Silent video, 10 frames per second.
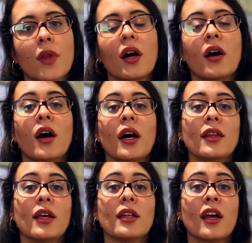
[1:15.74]
uh,
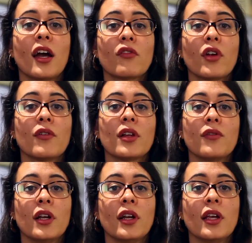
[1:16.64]
and then the heart rate
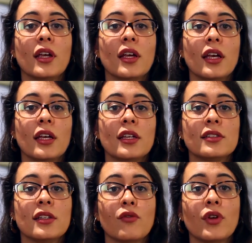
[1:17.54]
variability is